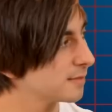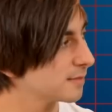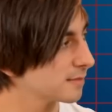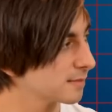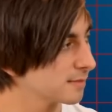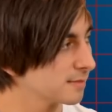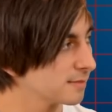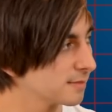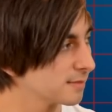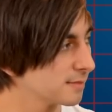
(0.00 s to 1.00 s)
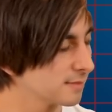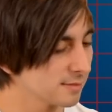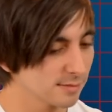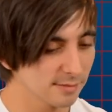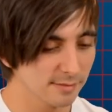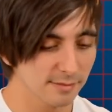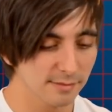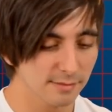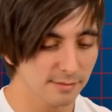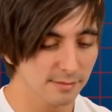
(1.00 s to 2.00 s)

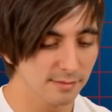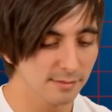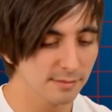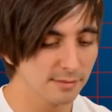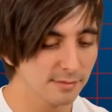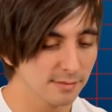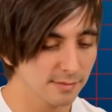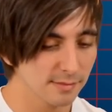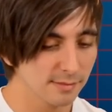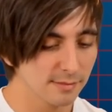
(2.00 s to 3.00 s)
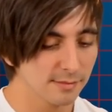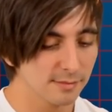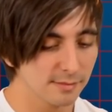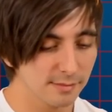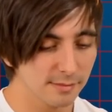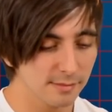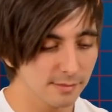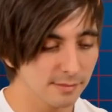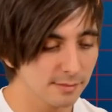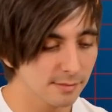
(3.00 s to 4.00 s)

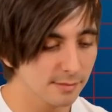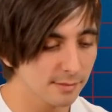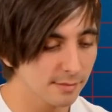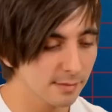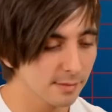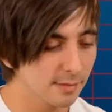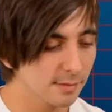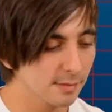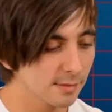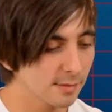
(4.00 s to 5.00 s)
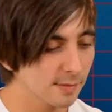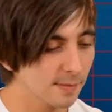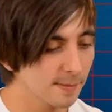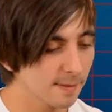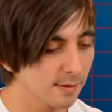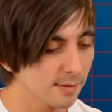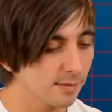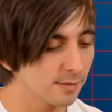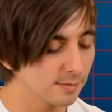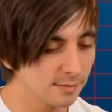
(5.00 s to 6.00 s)

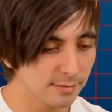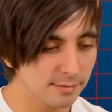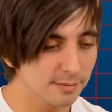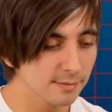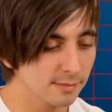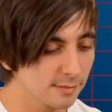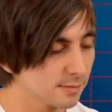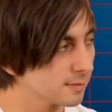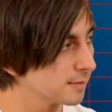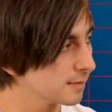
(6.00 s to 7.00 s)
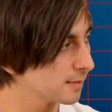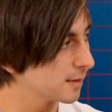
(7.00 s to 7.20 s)
The person shown says nothing.